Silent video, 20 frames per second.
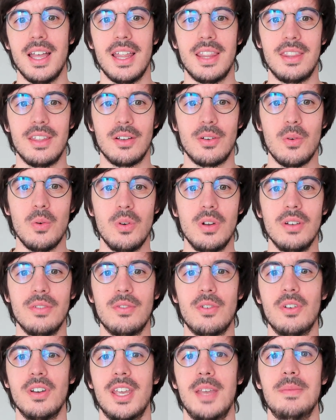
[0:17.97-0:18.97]
the Google
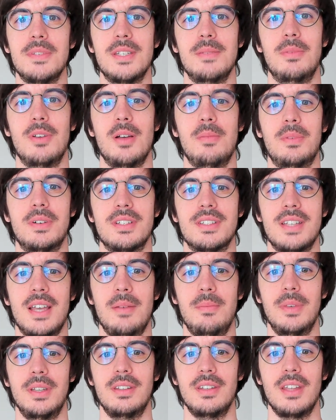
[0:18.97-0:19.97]
for Games Developers
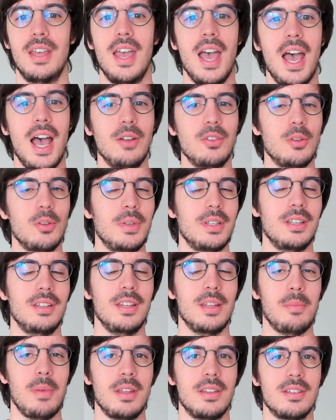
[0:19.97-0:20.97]
Summit, automating
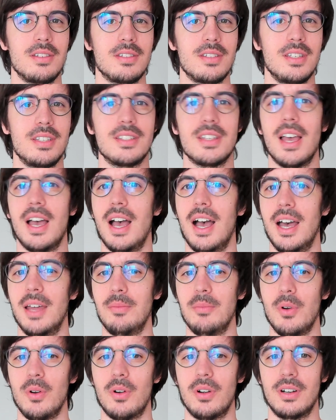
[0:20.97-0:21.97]
dependencies and
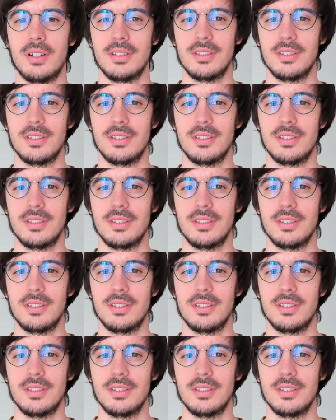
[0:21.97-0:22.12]
more.